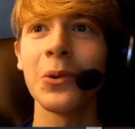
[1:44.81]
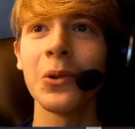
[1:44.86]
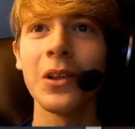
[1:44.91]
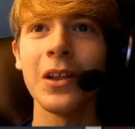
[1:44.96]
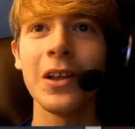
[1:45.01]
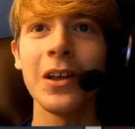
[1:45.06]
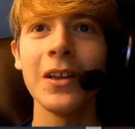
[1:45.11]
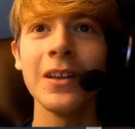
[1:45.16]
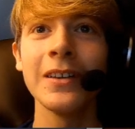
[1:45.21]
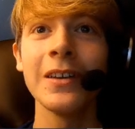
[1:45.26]

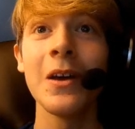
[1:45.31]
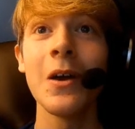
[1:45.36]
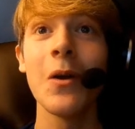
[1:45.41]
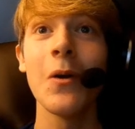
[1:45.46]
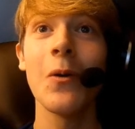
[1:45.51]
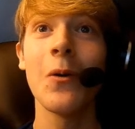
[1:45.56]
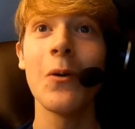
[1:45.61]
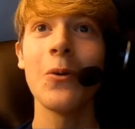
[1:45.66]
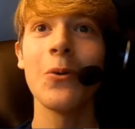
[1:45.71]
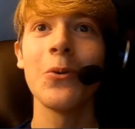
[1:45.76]
And
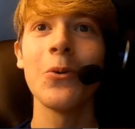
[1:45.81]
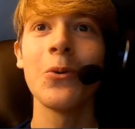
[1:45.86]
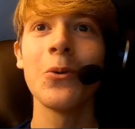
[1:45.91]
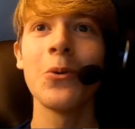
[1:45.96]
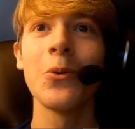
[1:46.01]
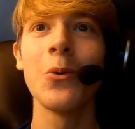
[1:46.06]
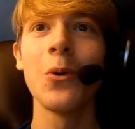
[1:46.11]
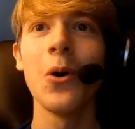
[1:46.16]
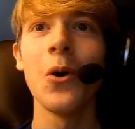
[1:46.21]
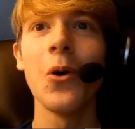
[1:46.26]
ooh,
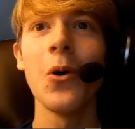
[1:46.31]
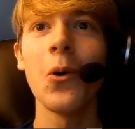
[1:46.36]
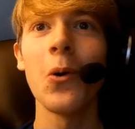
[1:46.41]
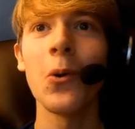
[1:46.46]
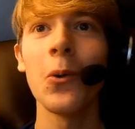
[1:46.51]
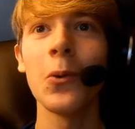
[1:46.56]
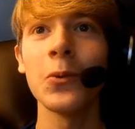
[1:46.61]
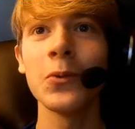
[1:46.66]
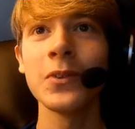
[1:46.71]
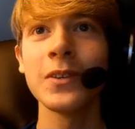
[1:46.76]

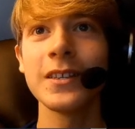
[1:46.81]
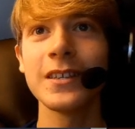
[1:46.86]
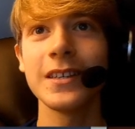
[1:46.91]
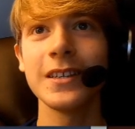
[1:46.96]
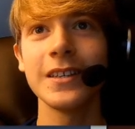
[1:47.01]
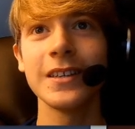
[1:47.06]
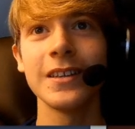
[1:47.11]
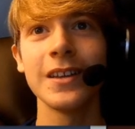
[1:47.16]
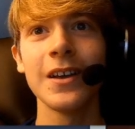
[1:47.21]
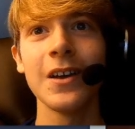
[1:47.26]
haunted
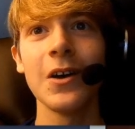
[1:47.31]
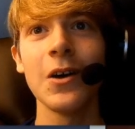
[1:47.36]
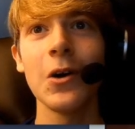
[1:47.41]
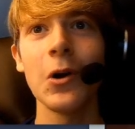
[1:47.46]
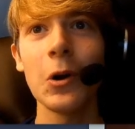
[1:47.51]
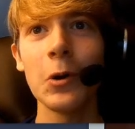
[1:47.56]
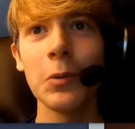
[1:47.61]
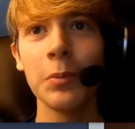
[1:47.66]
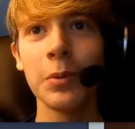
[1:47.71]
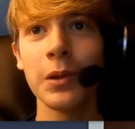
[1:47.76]

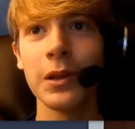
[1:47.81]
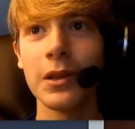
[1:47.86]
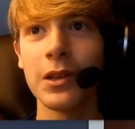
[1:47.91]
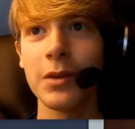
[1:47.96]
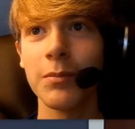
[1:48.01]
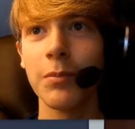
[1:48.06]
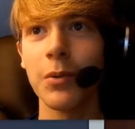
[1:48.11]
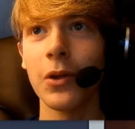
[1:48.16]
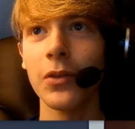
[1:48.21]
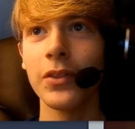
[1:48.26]
uplink,
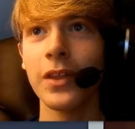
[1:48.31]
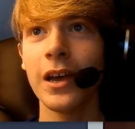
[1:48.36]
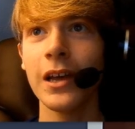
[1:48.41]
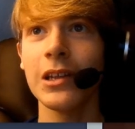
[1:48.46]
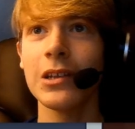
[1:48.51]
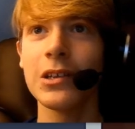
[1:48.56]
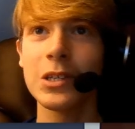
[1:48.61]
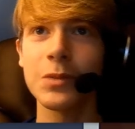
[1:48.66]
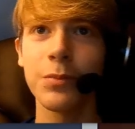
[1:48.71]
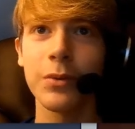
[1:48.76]
but that looks
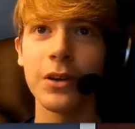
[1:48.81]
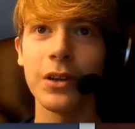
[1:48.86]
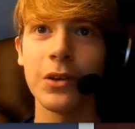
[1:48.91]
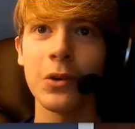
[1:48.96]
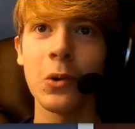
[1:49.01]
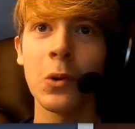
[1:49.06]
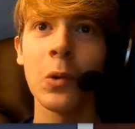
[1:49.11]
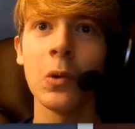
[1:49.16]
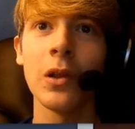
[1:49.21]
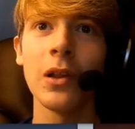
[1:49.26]
pretty cool.
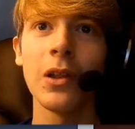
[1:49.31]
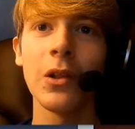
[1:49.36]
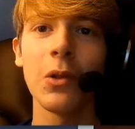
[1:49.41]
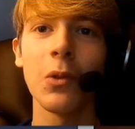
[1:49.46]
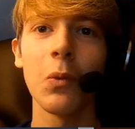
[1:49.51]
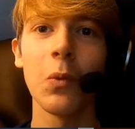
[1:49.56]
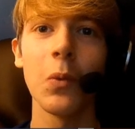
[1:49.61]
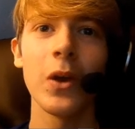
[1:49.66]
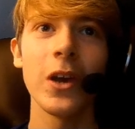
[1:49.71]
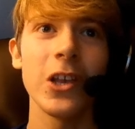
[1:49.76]
A little
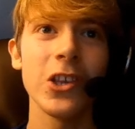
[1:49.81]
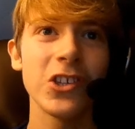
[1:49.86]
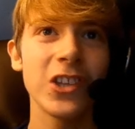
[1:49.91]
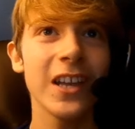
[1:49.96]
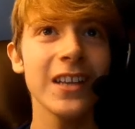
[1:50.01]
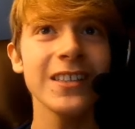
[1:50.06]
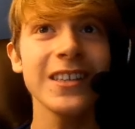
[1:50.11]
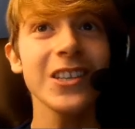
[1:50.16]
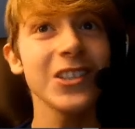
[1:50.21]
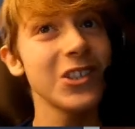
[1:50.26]
witch. That's
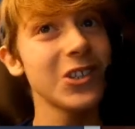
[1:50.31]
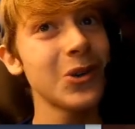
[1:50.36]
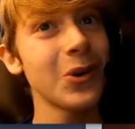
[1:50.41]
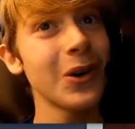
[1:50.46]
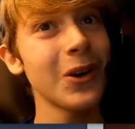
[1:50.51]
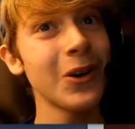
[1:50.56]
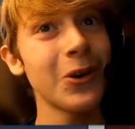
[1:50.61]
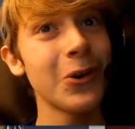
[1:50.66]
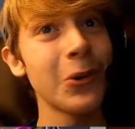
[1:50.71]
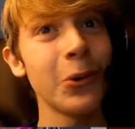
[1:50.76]
actually quite
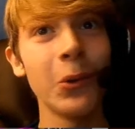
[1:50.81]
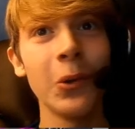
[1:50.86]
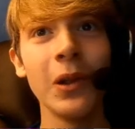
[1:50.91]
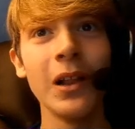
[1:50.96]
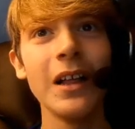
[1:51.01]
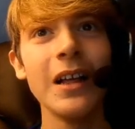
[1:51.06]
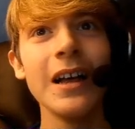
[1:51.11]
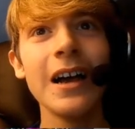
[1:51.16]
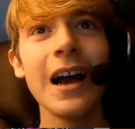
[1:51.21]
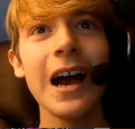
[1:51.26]
cool.
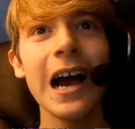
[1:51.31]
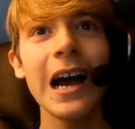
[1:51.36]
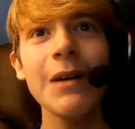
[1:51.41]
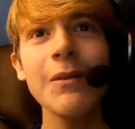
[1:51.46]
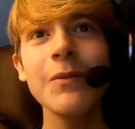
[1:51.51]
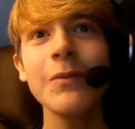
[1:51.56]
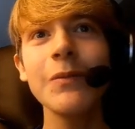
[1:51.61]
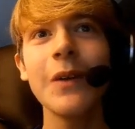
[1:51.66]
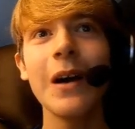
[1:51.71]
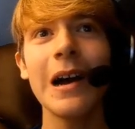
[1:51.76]
I'm,
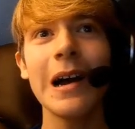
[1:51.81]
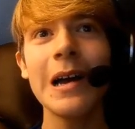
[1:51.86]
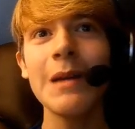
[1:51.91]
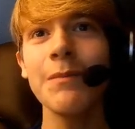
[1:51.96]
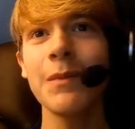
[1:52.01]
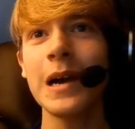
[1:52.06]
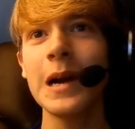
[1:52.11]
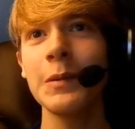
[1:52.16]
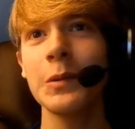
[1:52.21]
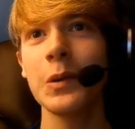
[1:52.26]
I'm
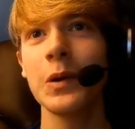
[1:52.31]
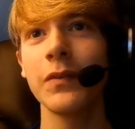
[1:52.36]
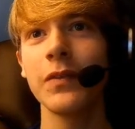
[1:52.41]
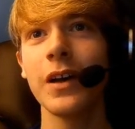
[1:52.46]
happy with that.